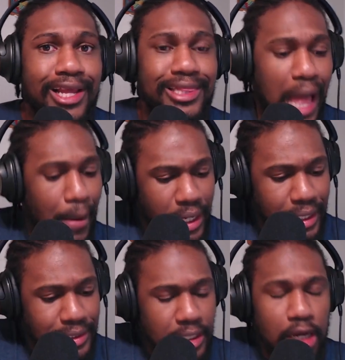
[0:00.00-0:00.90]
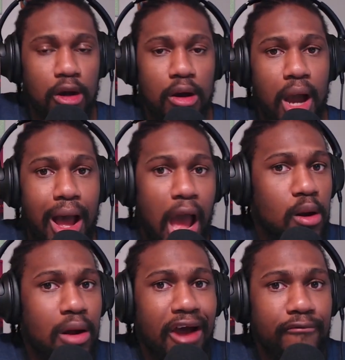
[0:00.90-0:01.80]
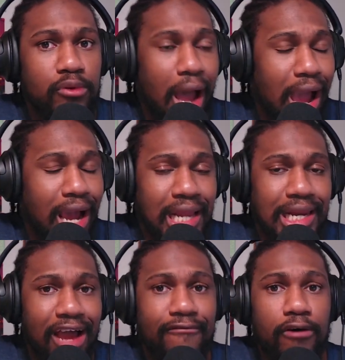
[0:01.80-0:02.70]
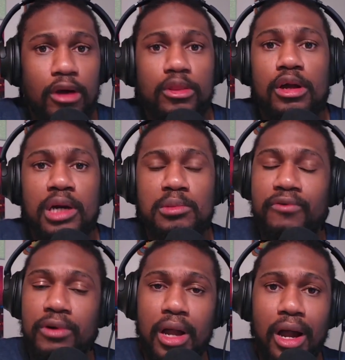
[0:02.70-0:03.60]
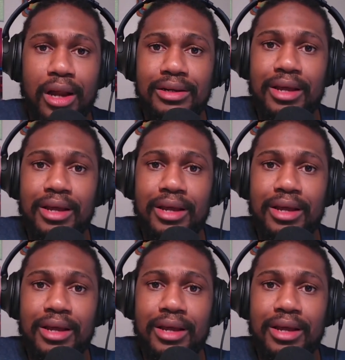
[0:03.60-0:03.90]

That means I don't have to, I can have other gods before God.